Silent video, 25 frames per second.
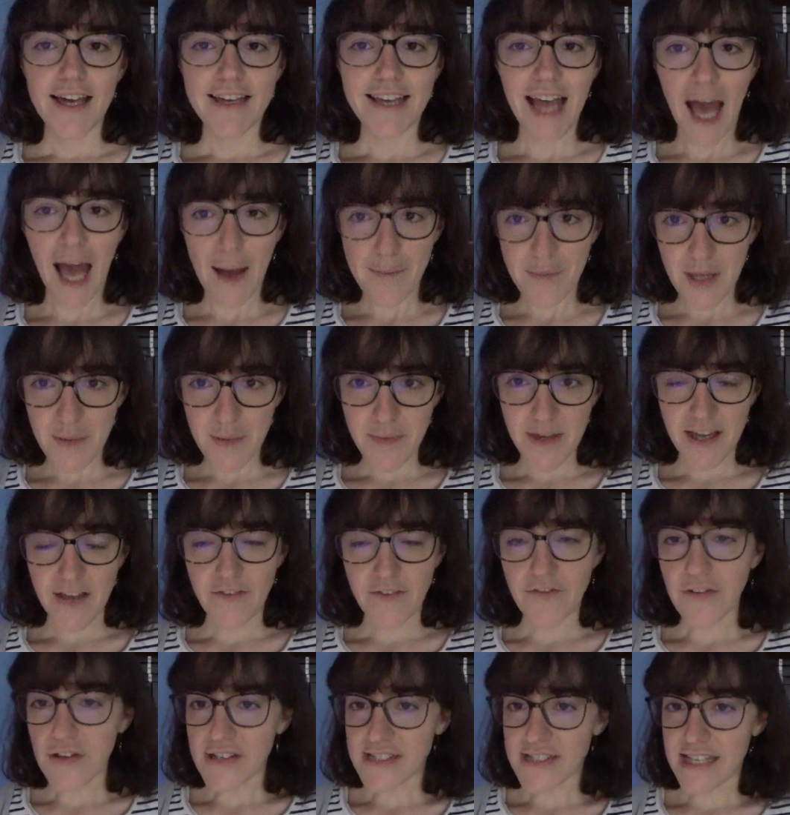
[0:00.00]
can be a bit
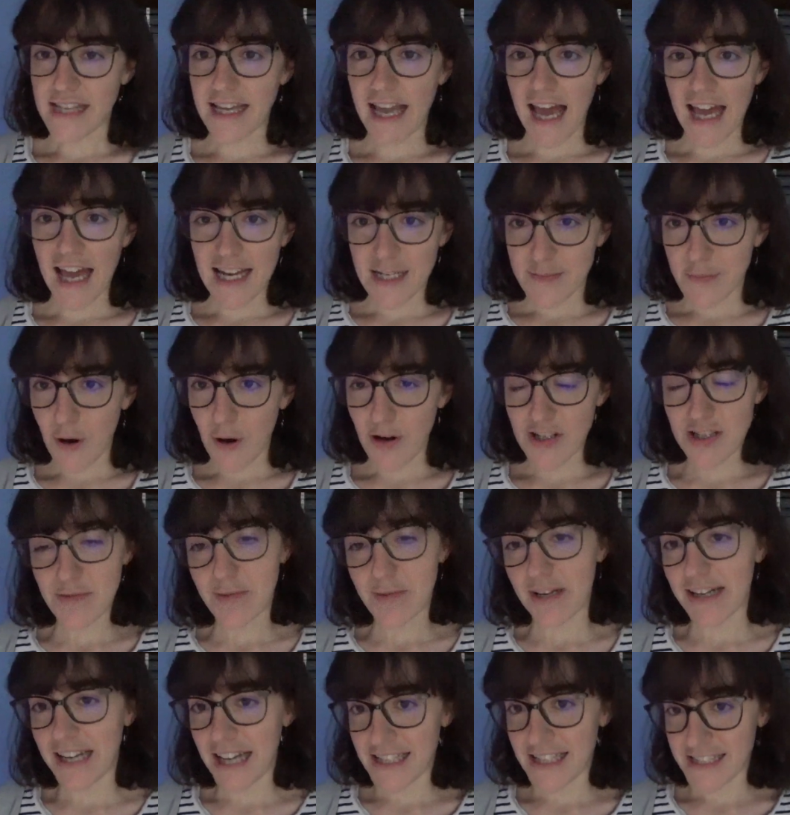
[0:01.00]
confusing and
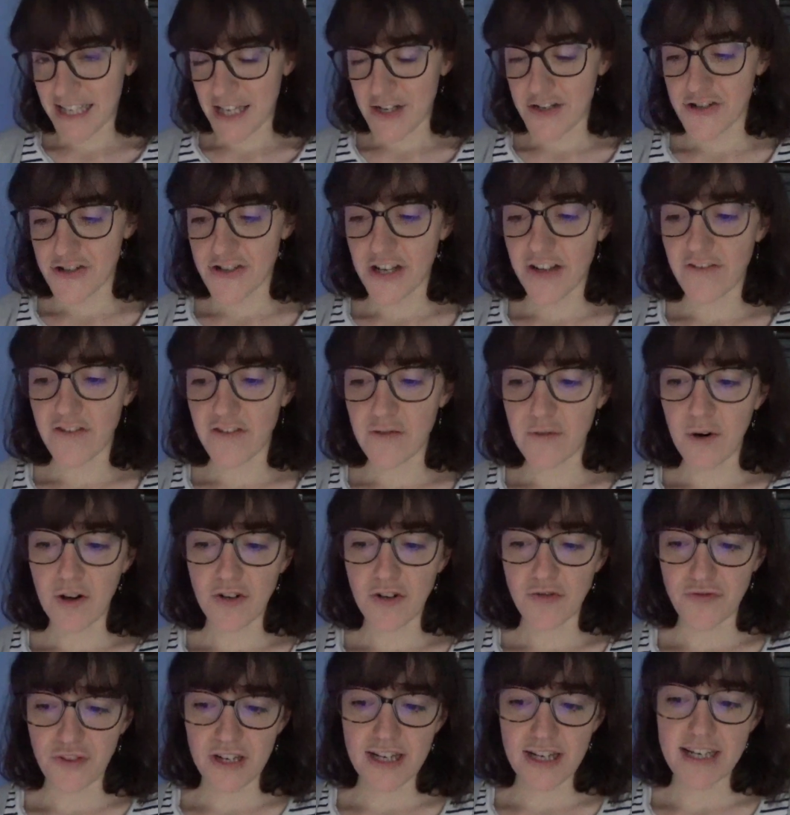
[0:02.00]
possibly less interesting for
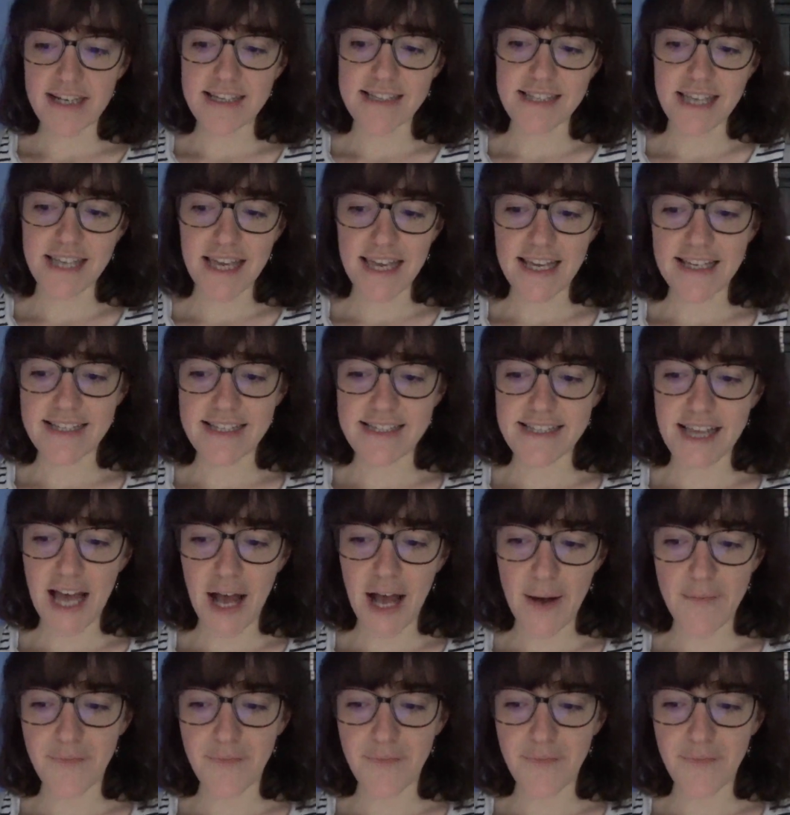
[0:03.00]
modern readers, is